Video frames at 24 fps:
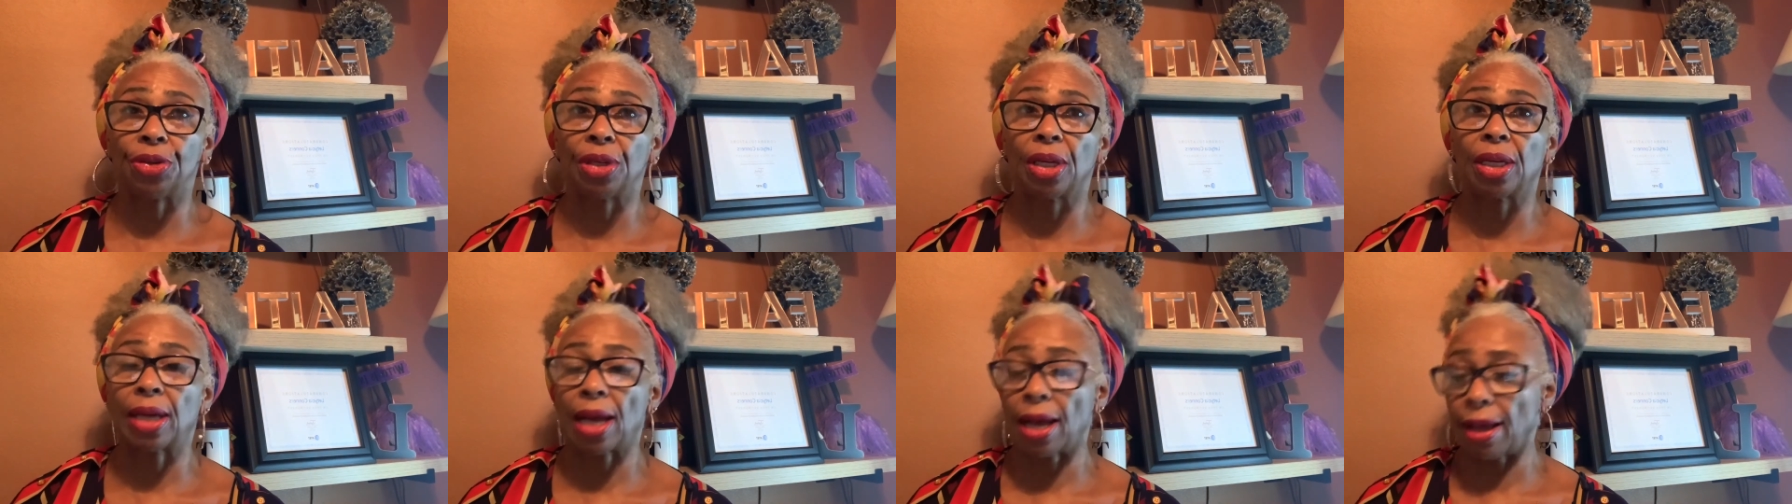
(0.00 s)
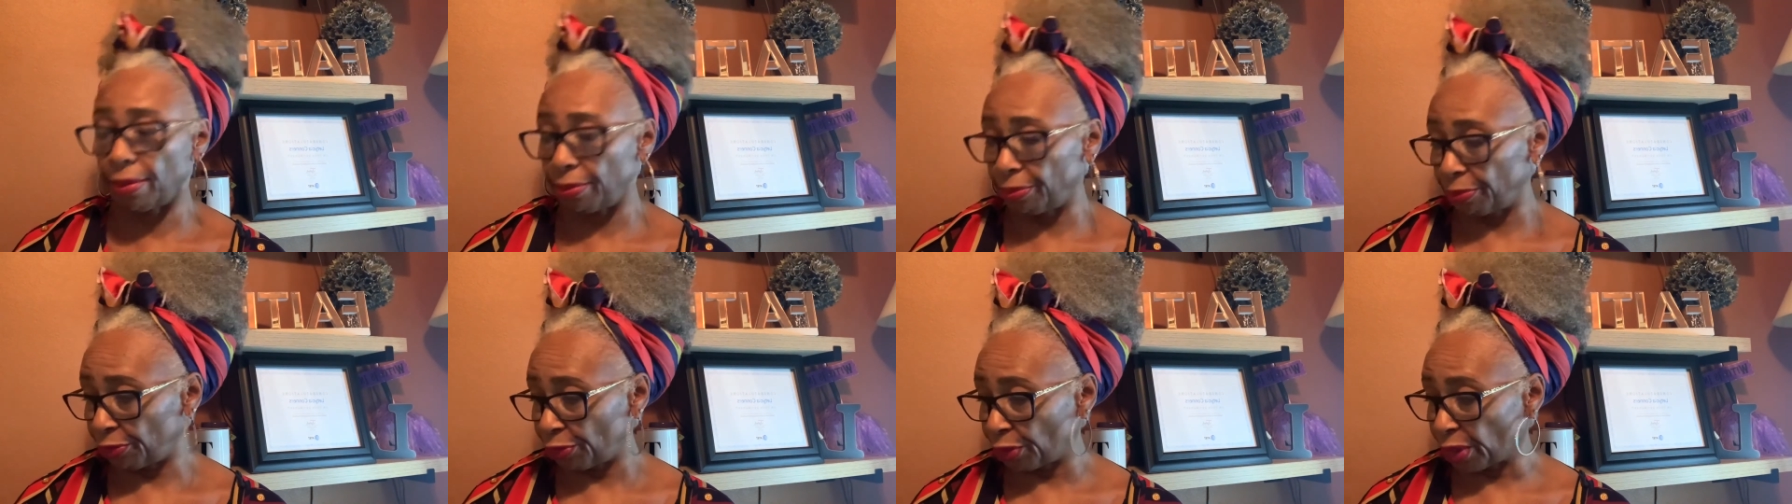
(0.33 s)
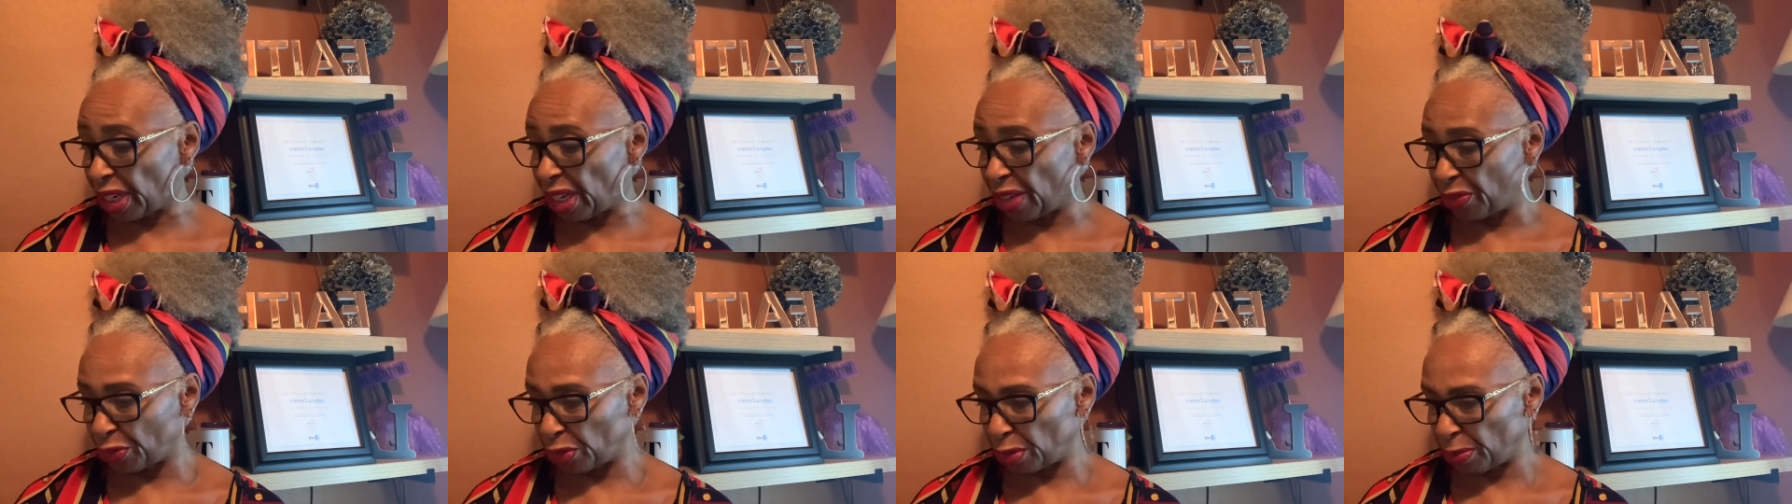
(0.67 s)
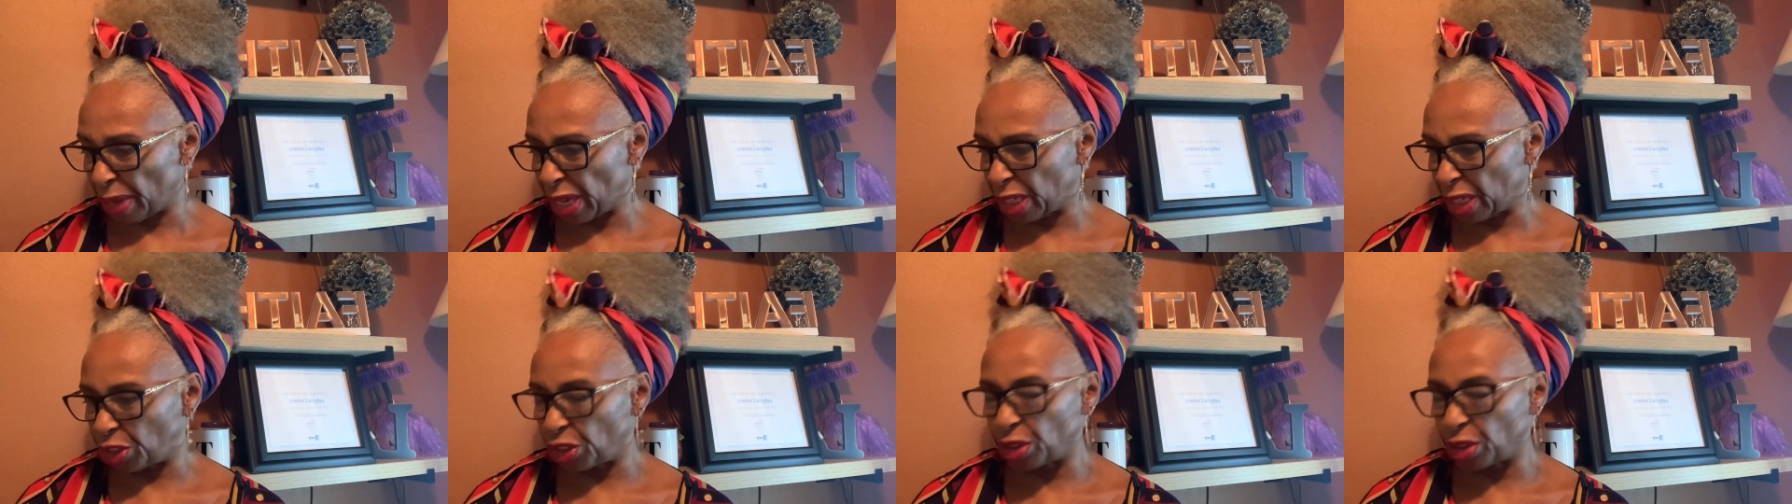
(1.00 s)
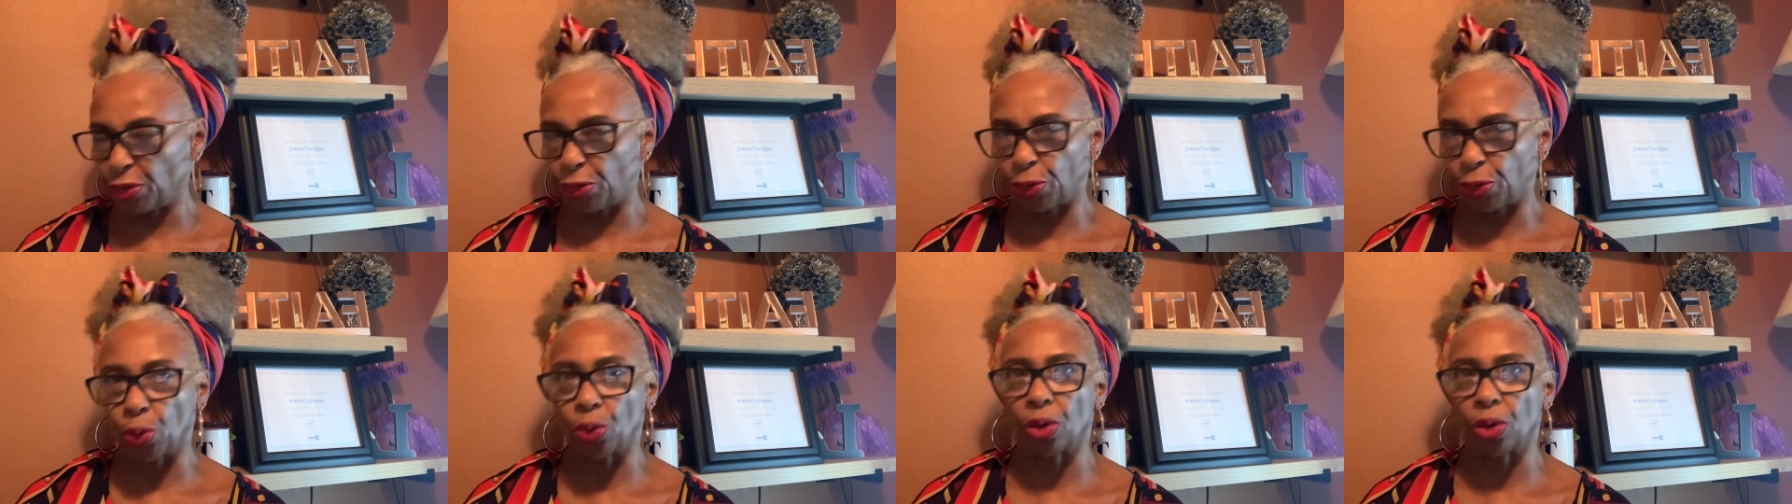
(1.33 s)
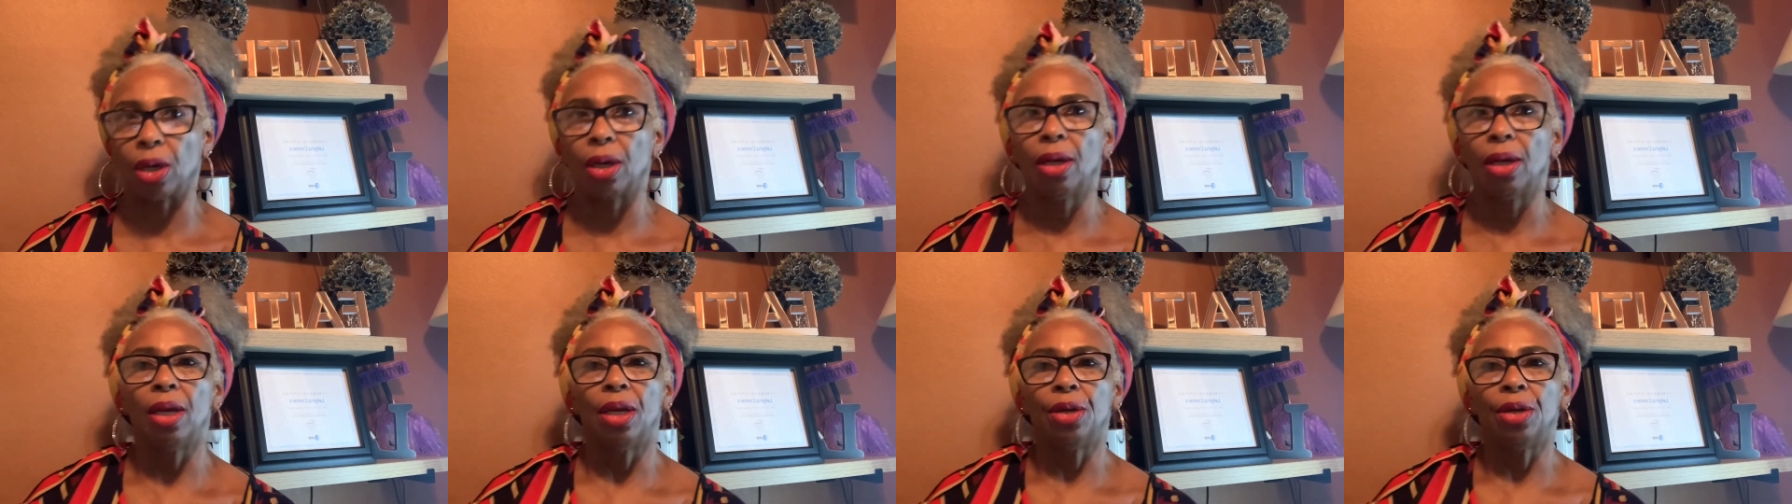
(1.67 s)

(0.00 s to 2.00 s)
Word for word: can come for information for